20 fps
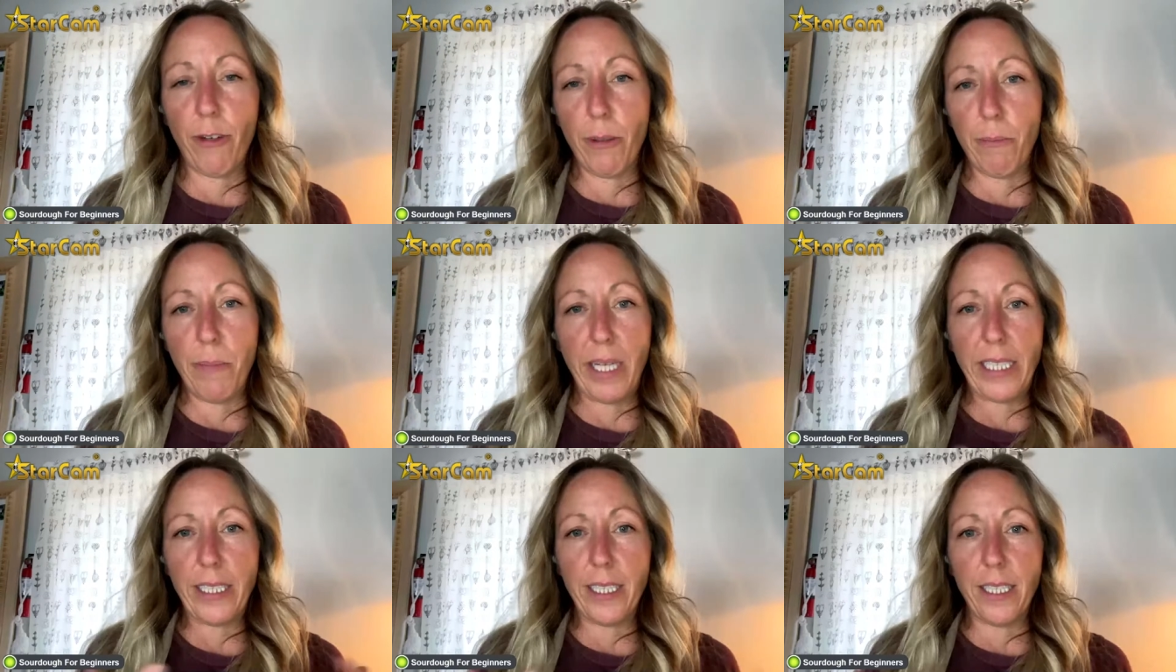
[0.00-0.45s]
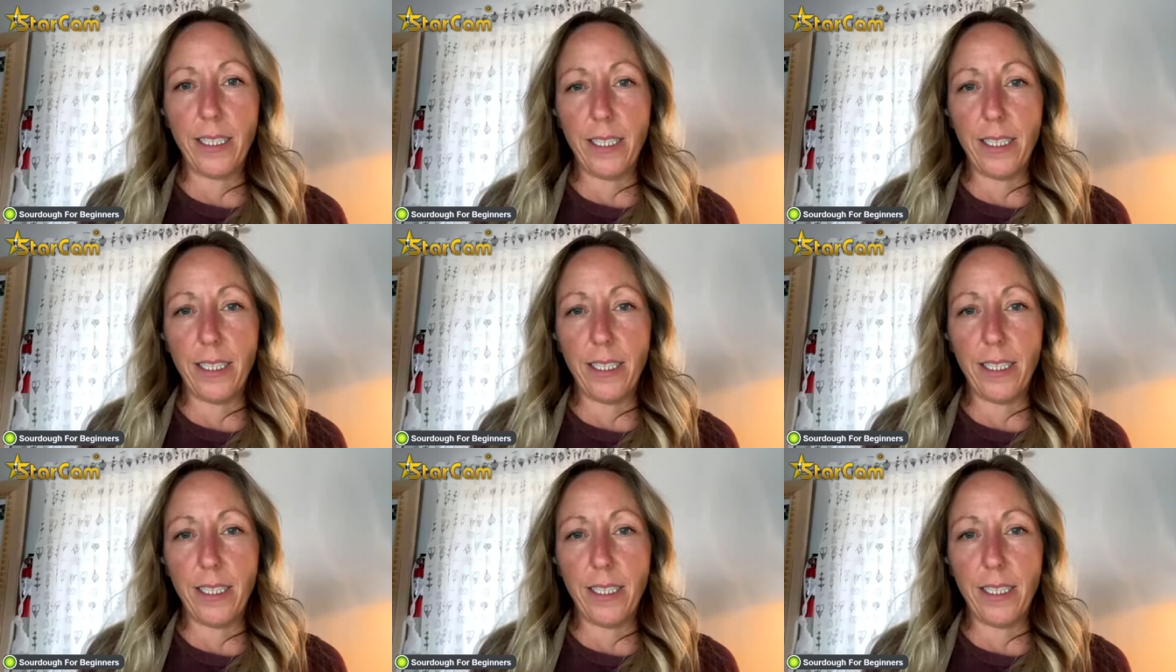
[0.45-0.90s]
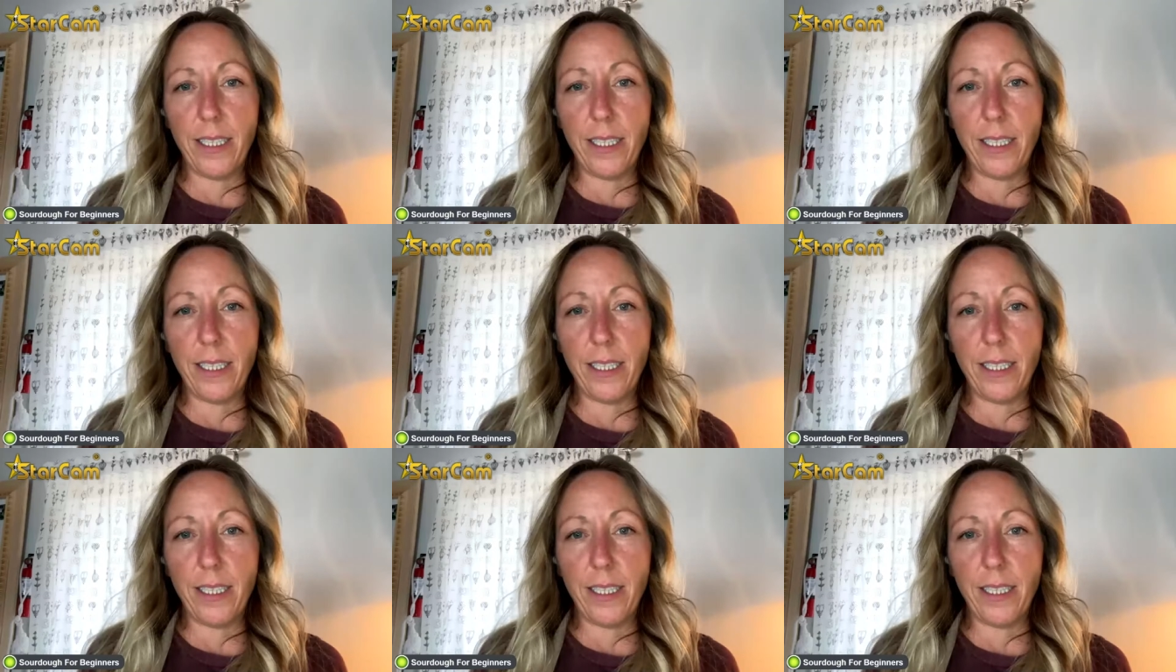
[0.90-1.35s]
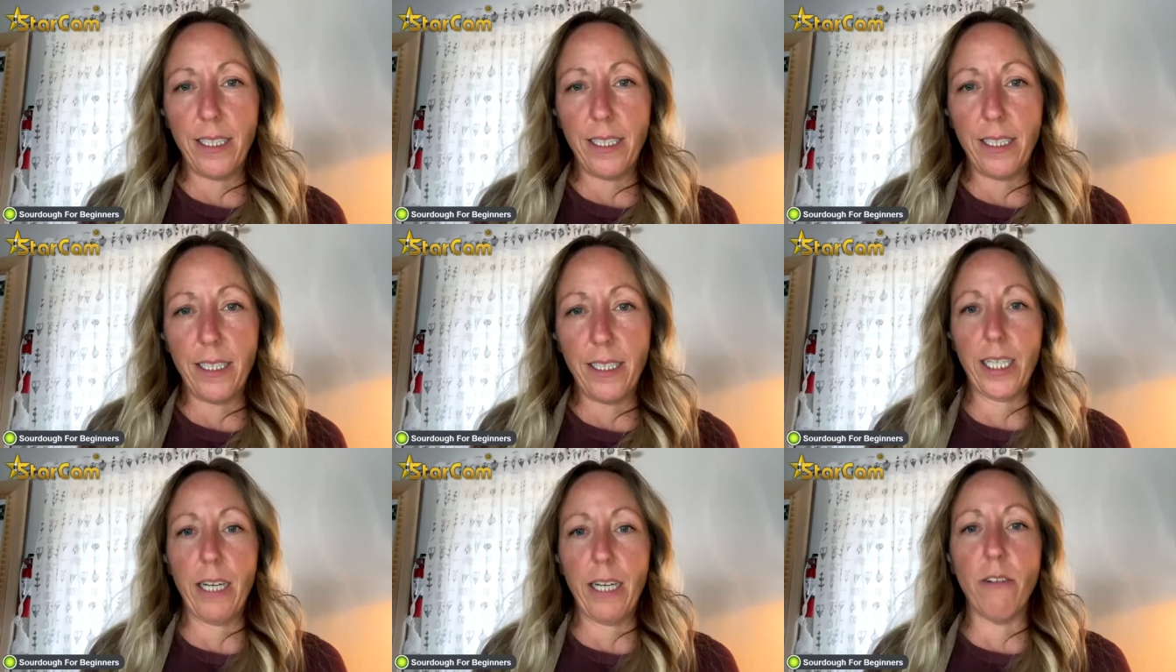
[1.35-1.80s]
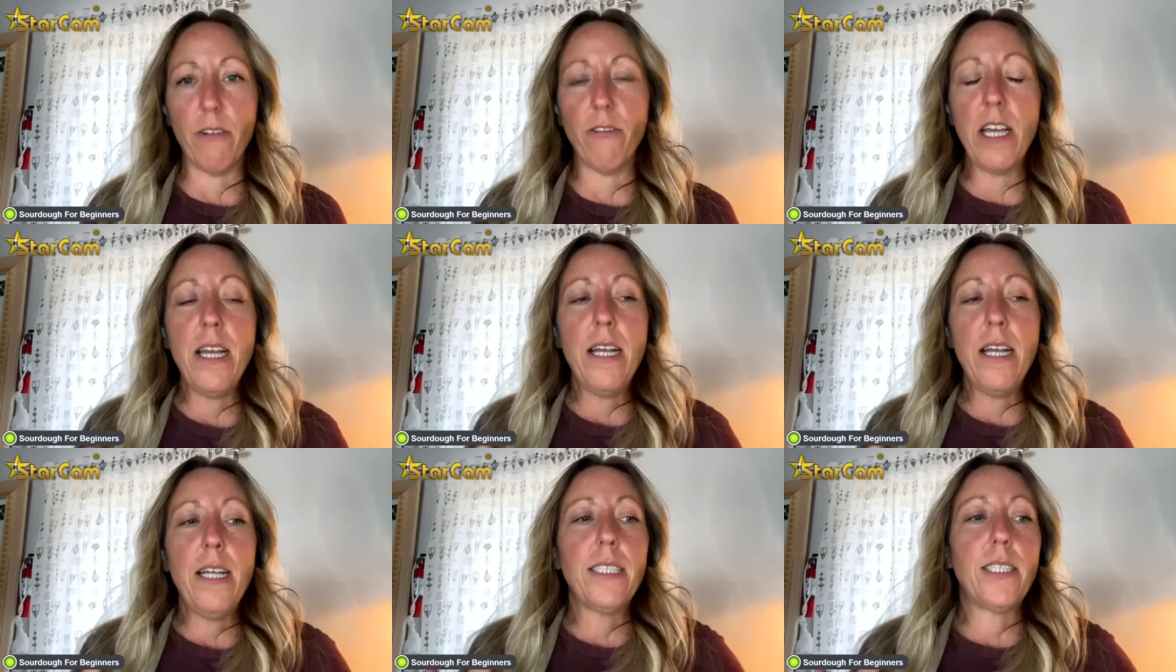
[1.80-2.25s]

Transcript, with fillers: a fermented yeast that you've created yourself.